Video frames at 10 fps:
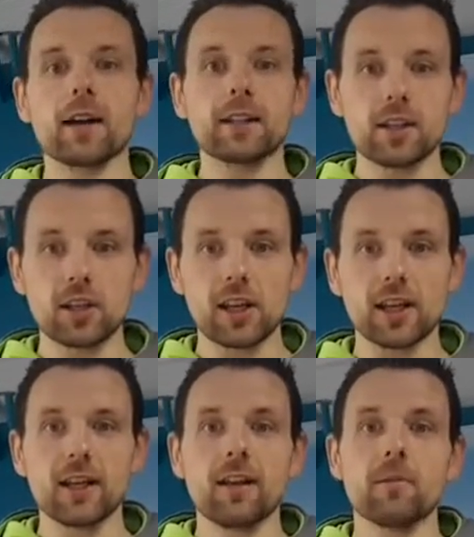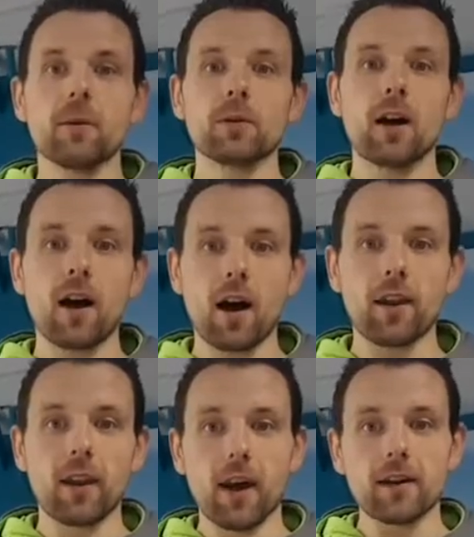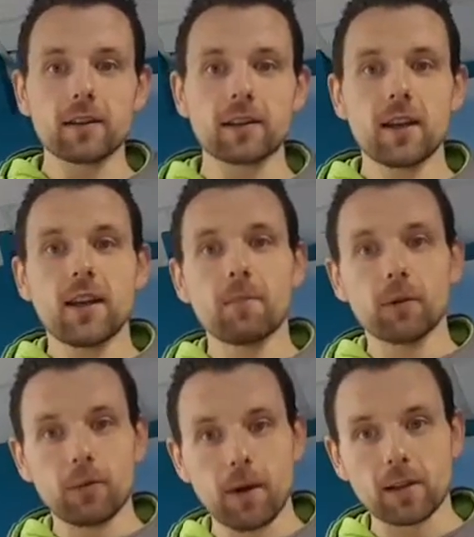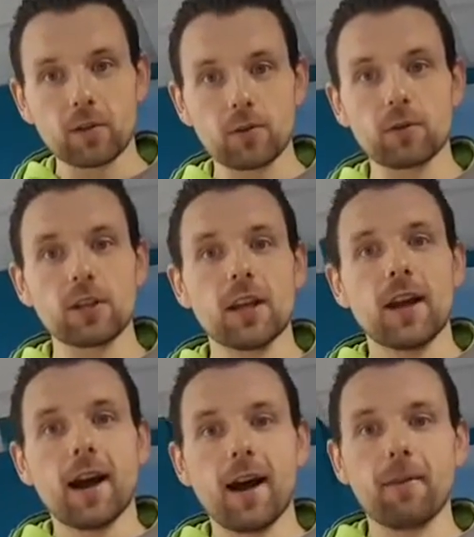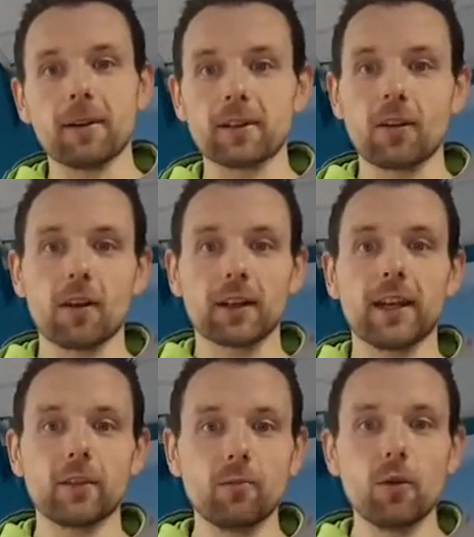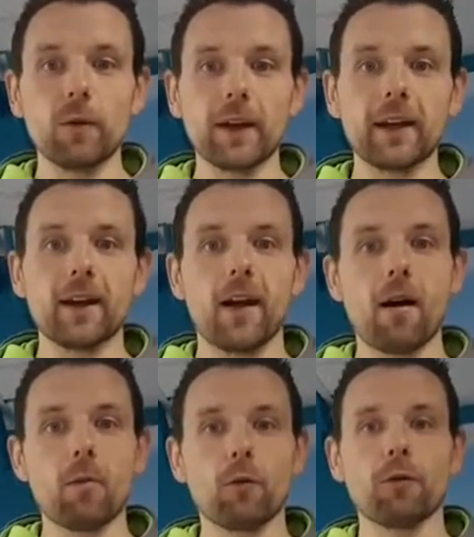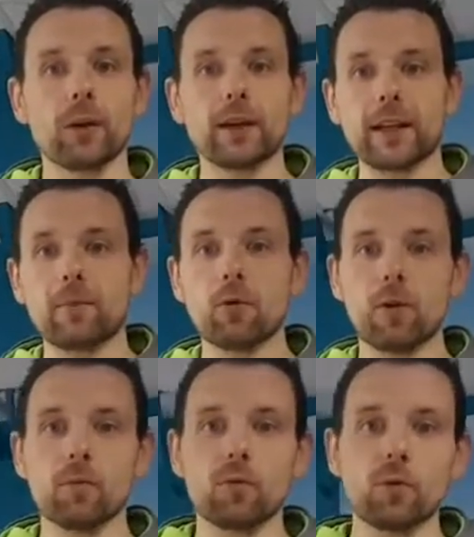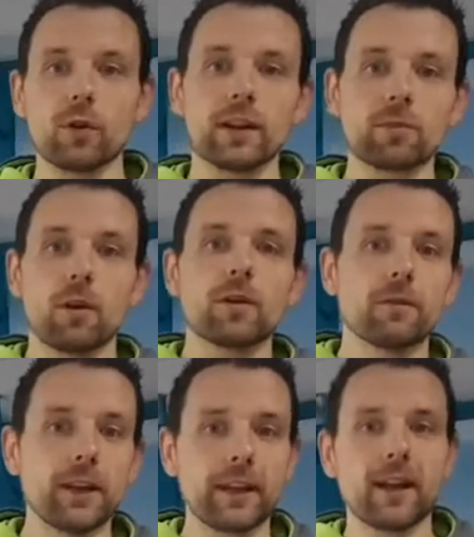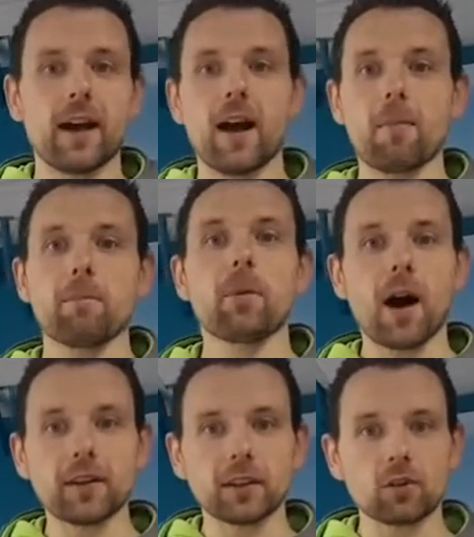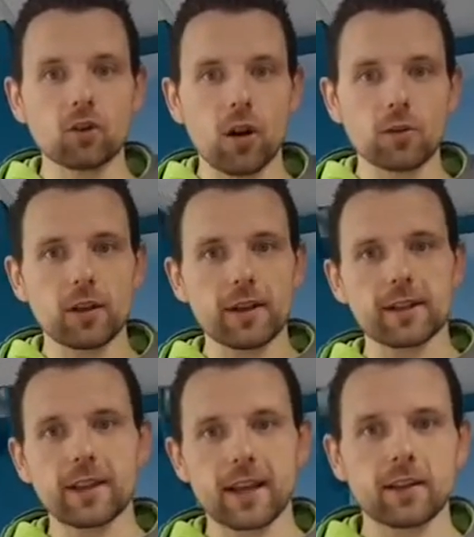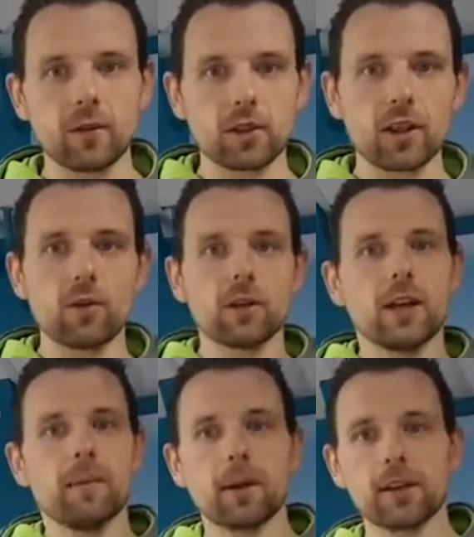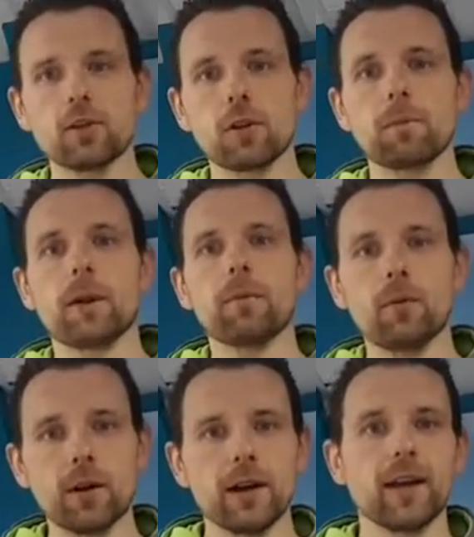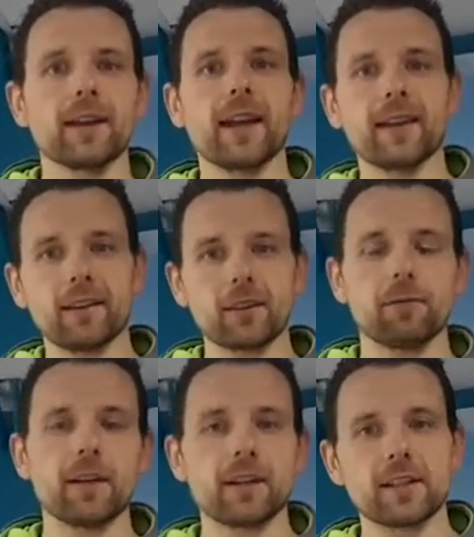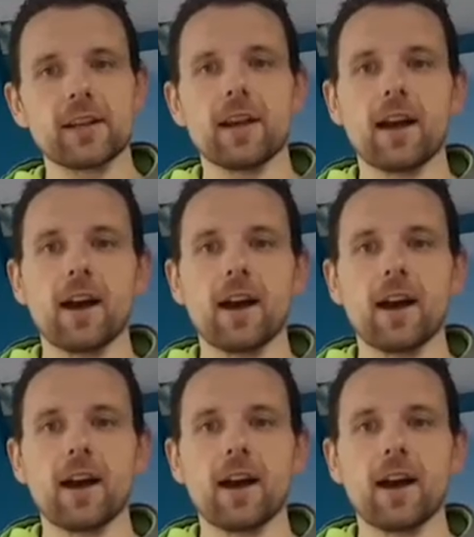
conditioning, build the heart and lungs, build the muscles, and start getting you moving more frequently and more explosively, but under control. So as I say, it's low-skilled, making sure that people are getting those fitness